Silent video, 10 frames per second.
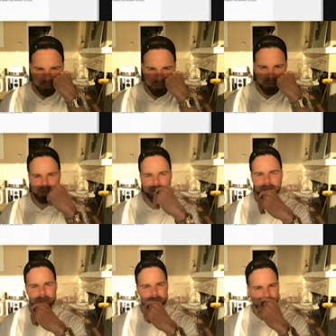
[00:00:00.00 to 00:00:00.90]
do
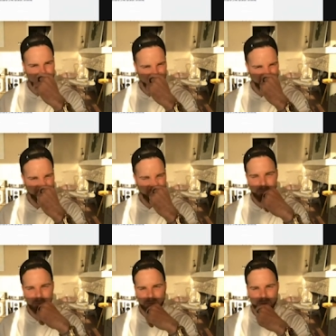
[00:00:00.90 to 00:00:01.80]
another Fix My
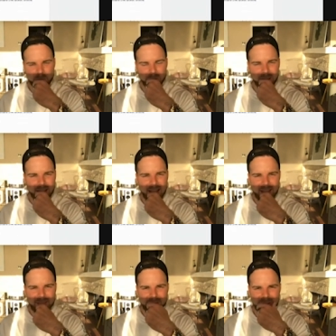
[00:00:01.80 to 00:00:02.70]
Facebook group
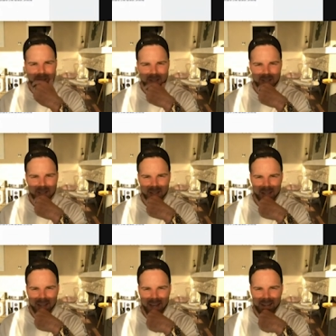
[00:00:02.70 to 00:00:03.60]
live
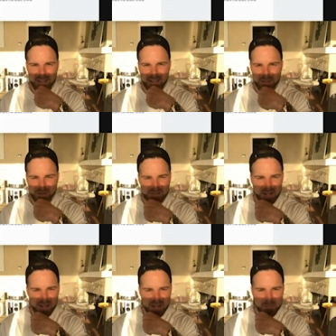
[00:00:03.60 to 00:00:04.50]
uh, at another
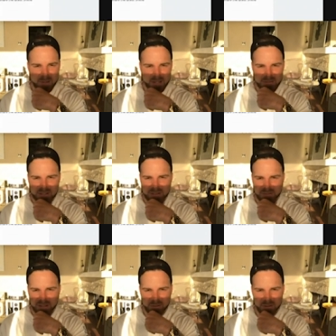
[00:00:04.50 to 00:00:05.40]
time, and I'll see if
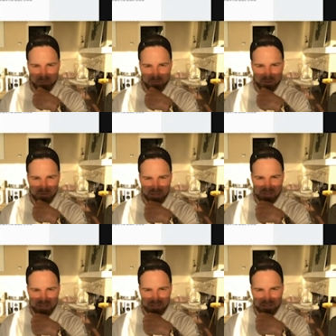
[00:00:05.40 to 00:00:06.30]
I can grab those
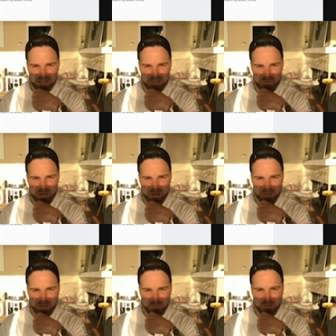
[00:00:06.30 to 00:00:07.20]
links that you guys dropped
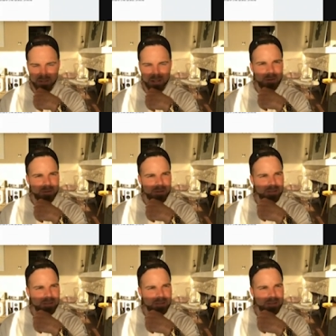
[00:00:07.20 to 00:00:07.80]
down below.